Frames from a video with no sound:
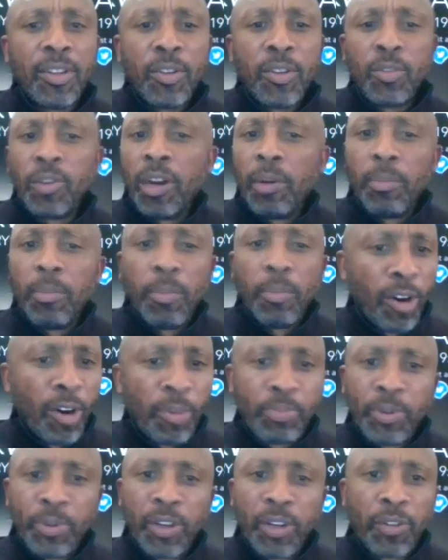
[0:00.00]
"You are
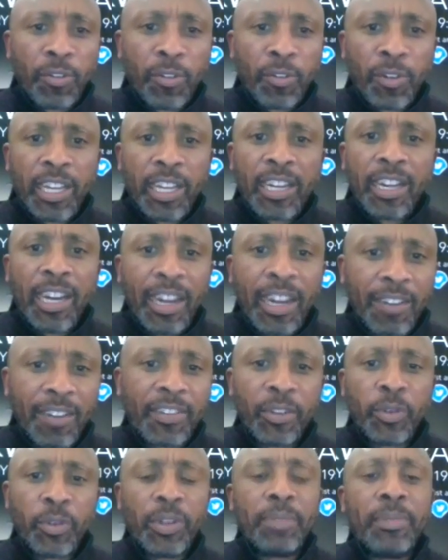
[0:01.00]
more beautiful than half
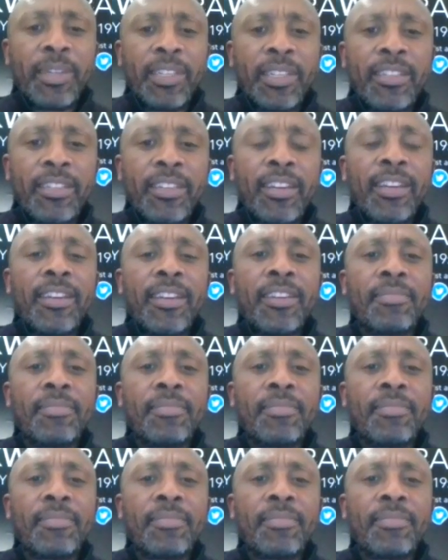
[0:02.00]
the women here."